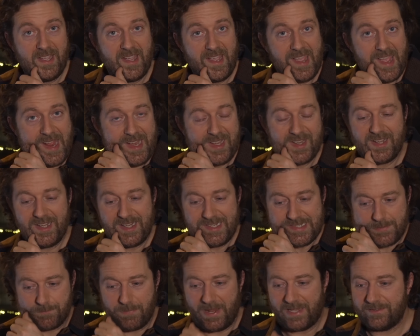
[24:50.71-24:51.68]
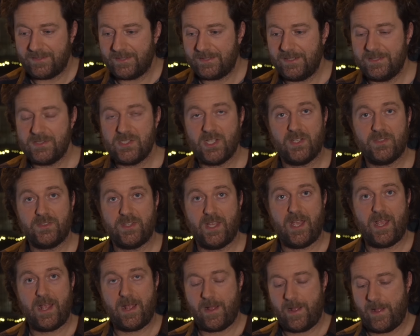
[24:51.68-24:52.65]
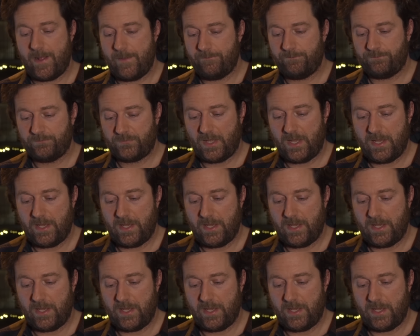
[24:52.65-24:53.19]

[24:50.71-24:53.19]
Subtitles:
And it's basically just some